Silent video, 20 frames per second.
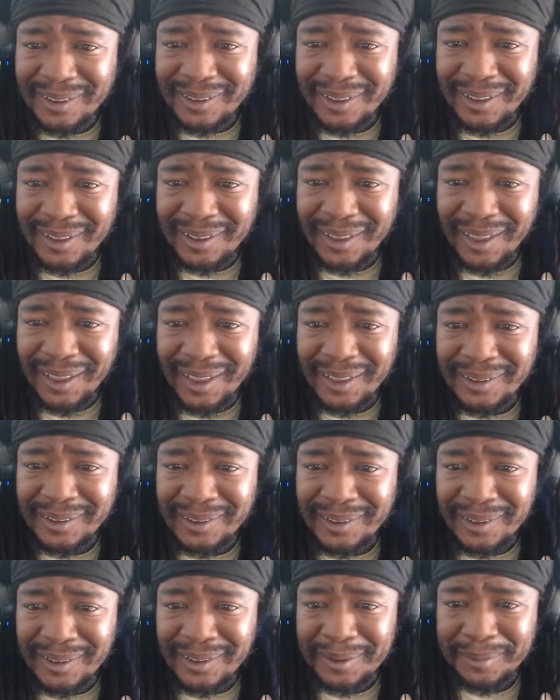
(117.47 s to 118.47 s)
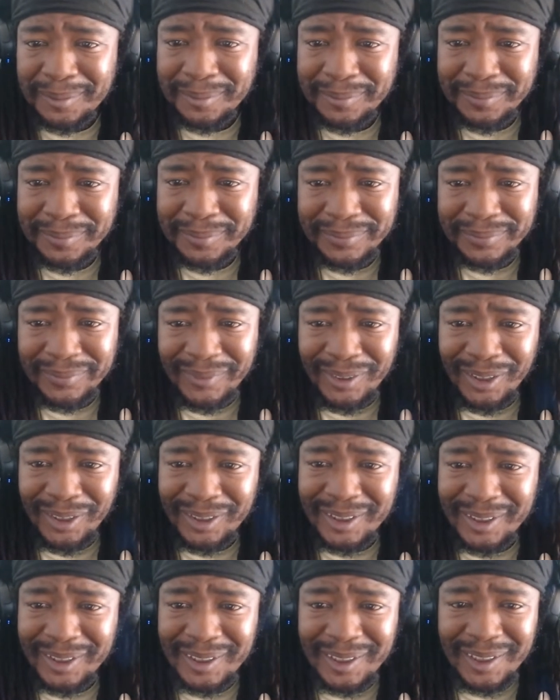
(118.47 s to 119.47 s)
hit the ATM. Y'all
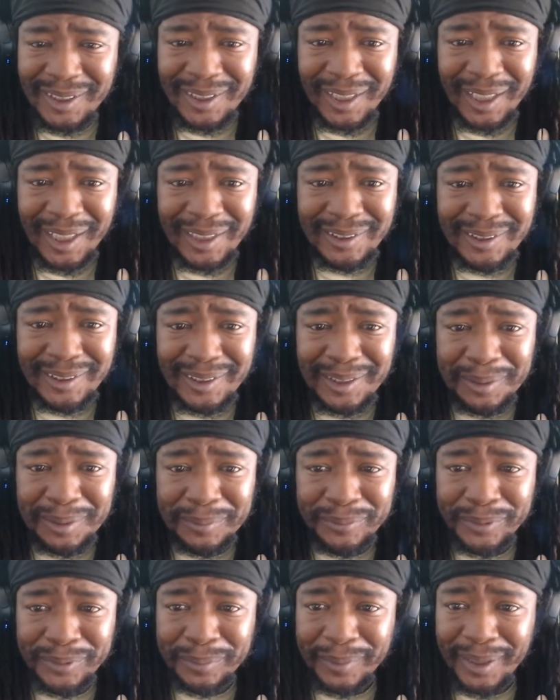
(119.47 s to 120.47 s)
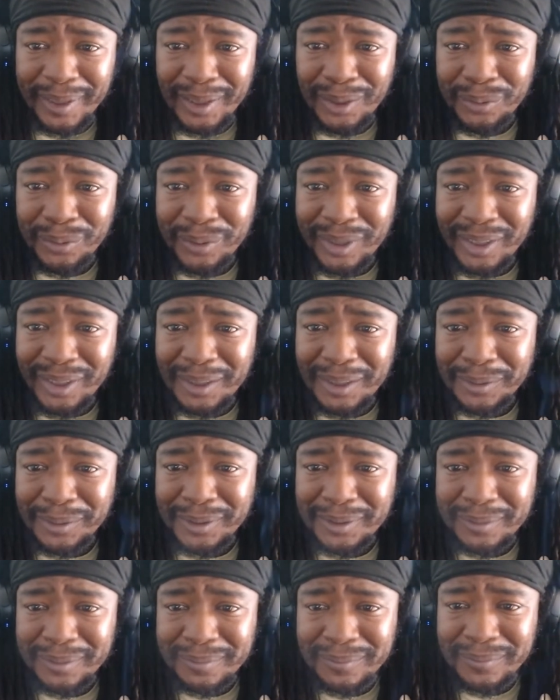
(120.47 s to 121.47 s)
couldn't get an ATM from anywhere
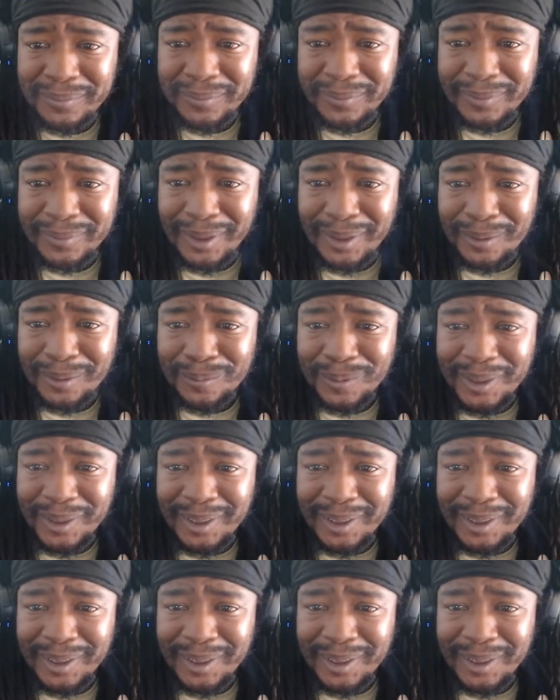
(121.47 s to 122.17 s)
else than a weed